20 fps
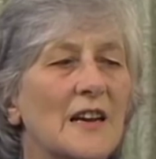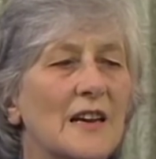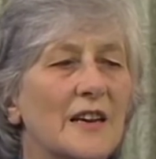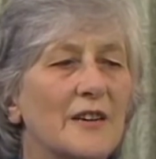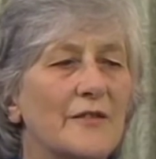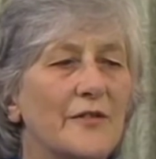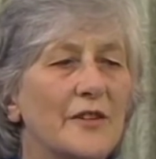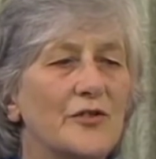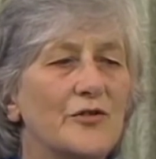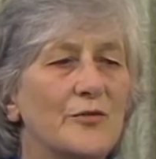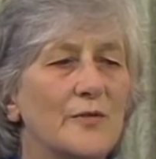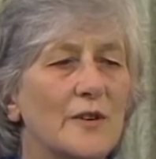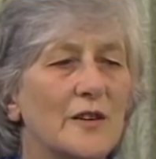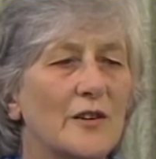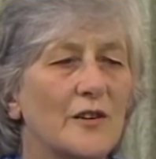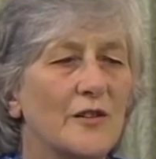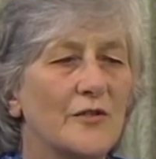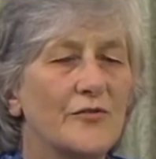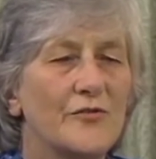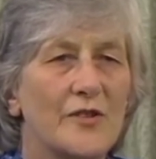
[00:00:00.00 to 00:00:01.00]
and eventually a
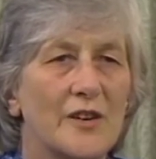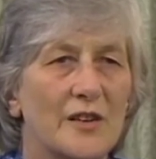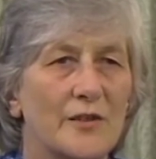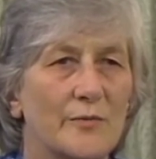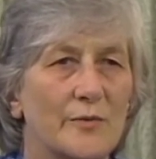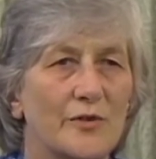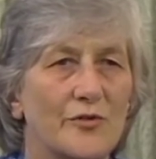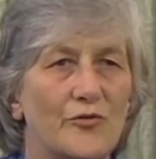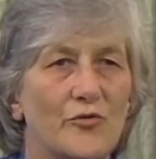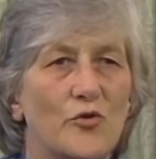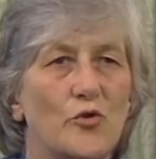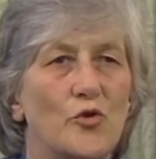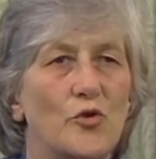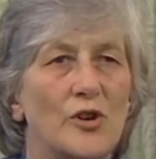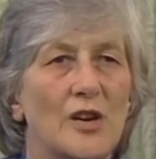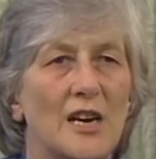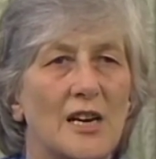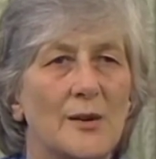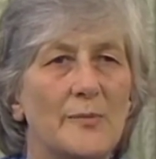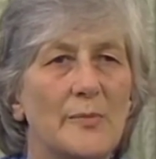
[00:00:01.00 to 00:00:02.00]
contract was
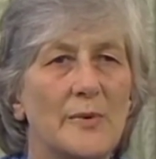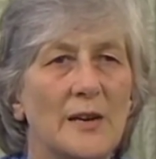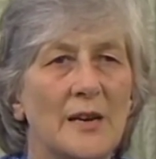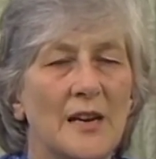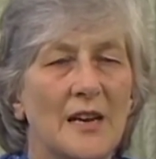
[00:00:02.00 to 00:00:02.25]
drawn up,